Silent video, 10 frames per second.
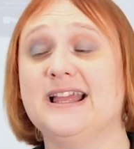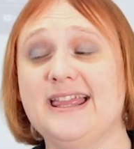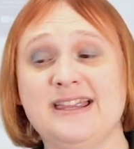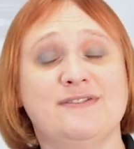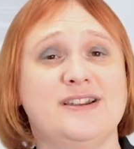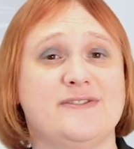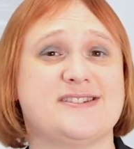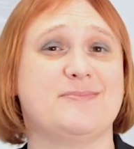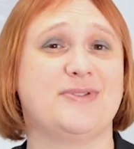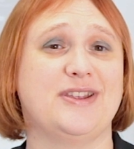Even if
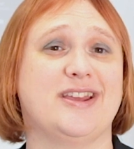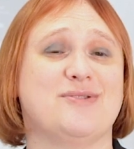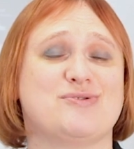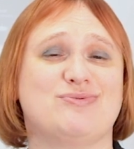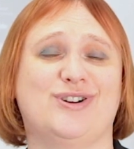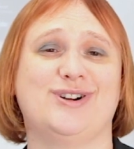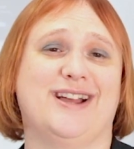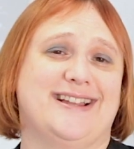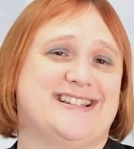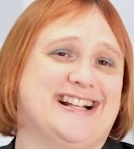something goes wrong
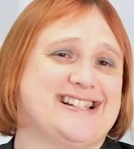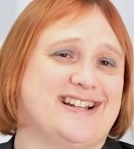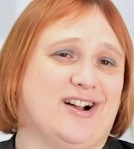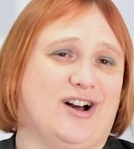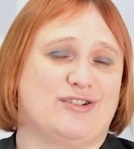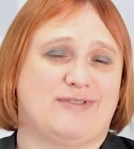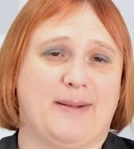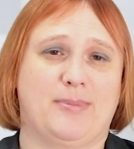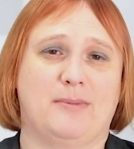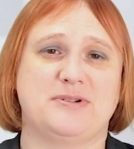and Tesla can't
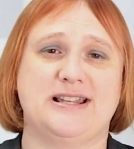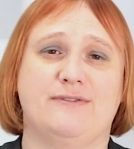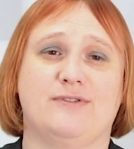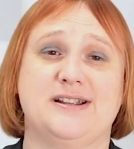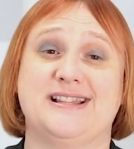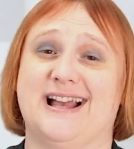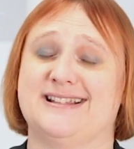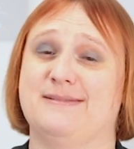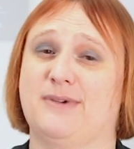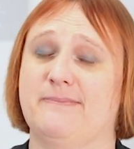ramp up deliveries
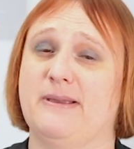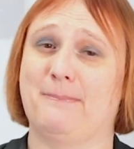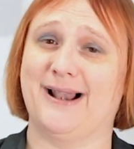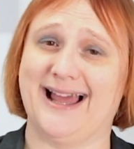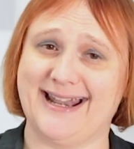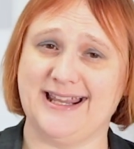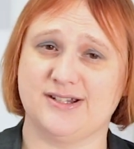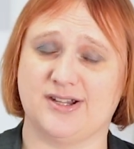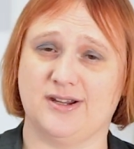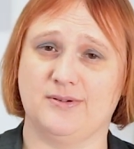as it might be planning
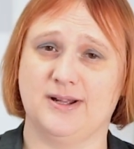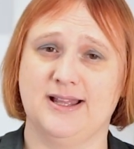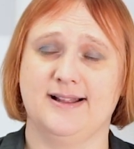to,